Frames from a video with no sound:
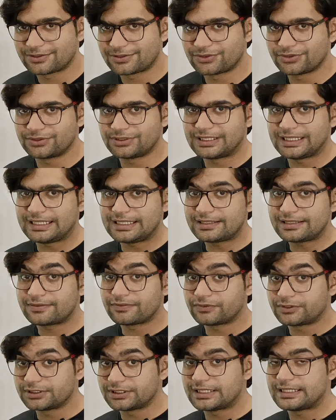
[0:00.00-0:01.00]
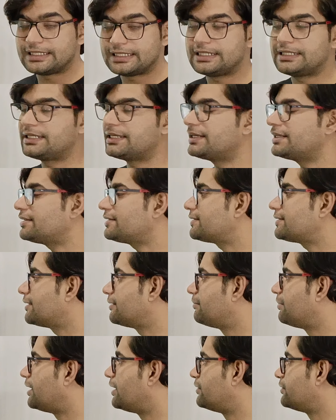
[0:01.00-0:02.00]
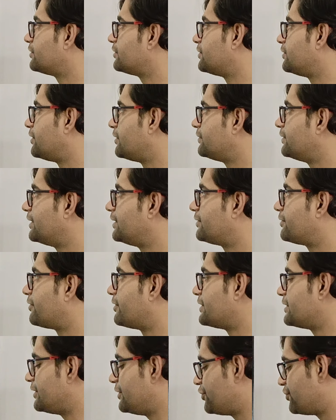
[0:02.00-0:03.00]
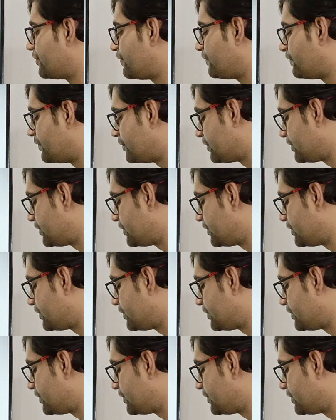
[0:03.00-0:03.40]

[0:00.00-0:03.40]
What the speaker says: So these were the details about the transition